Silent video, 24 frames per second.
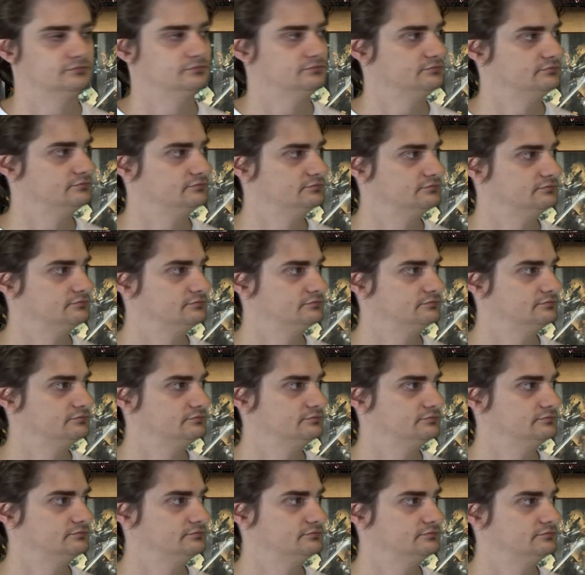
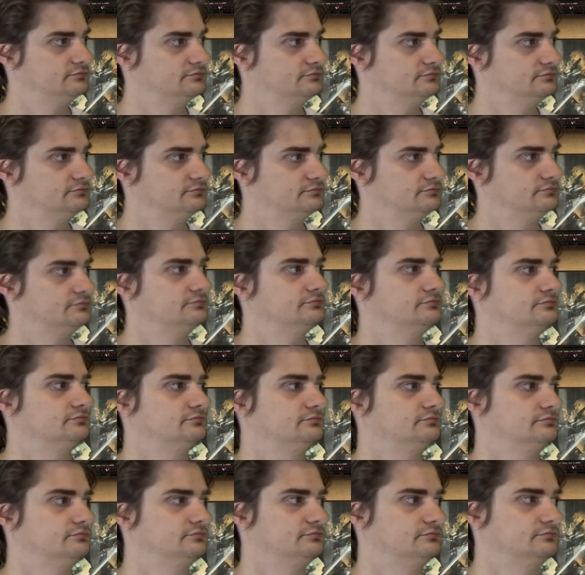
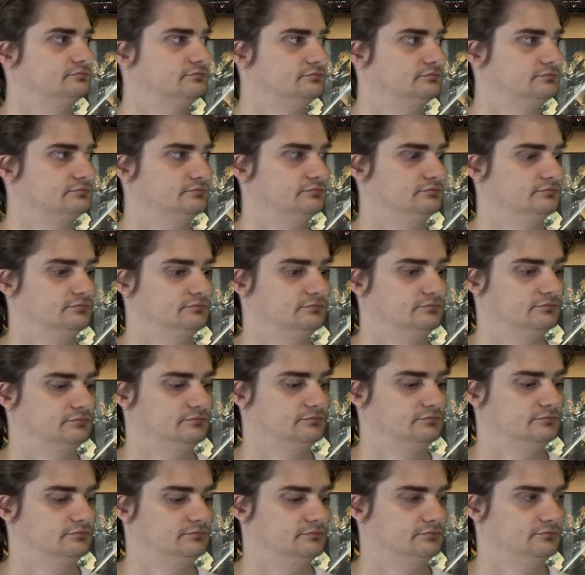
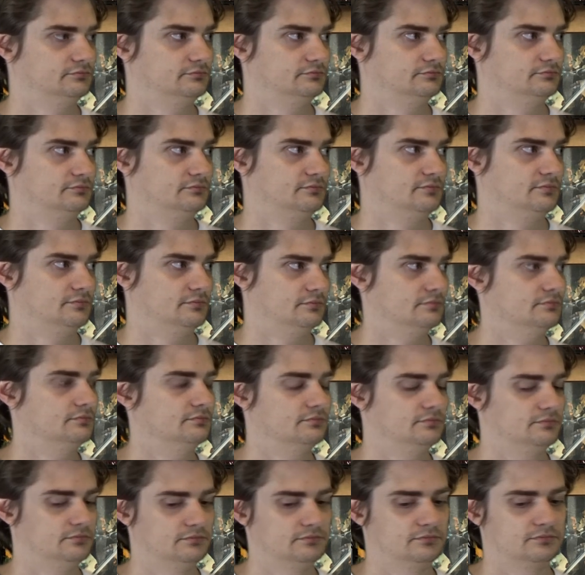
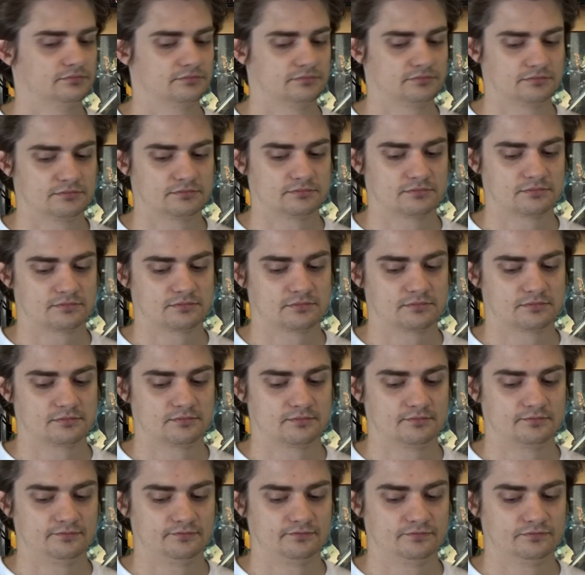
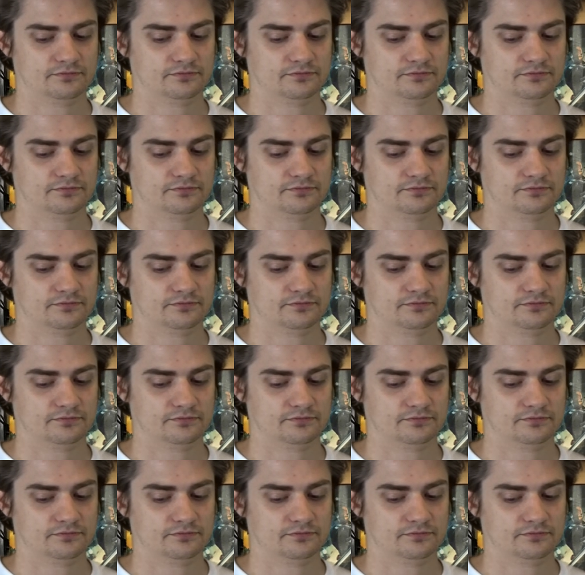(silent)